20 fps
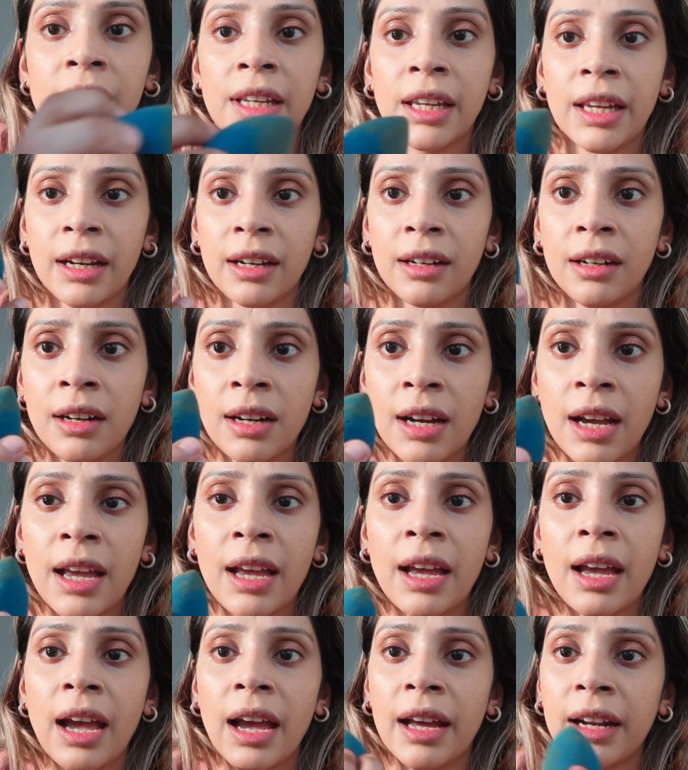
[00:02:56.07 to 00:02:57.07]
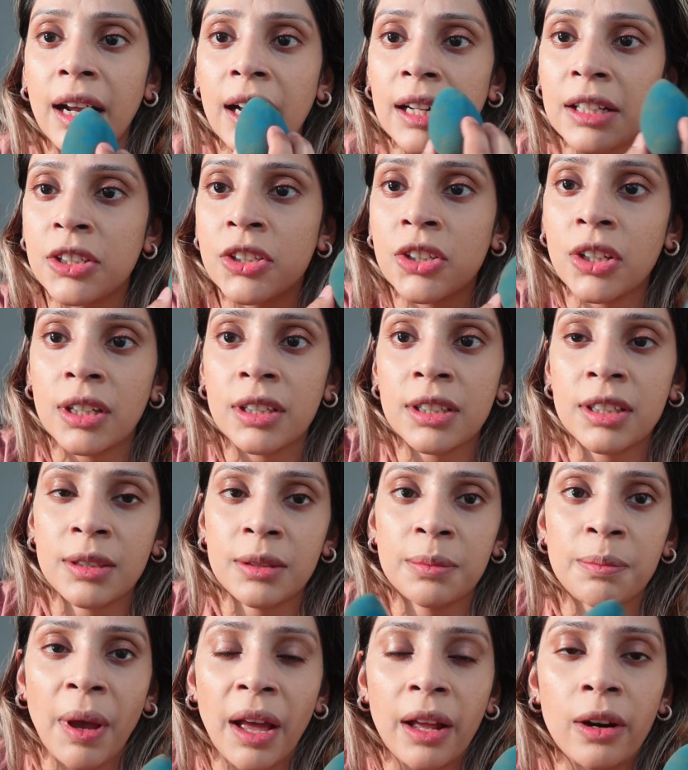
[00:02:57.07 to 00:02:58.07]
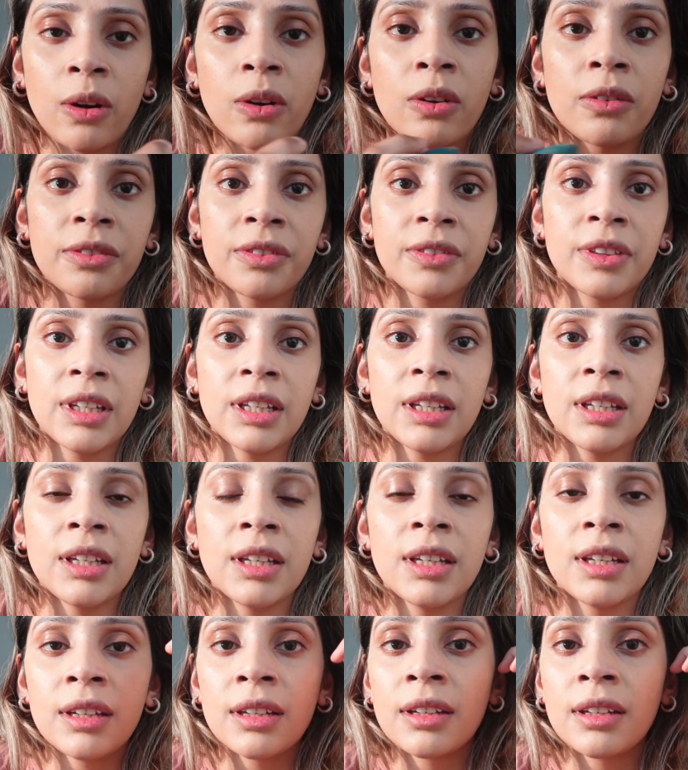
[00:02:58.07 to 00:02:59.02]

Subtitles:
here and I'll just pat off the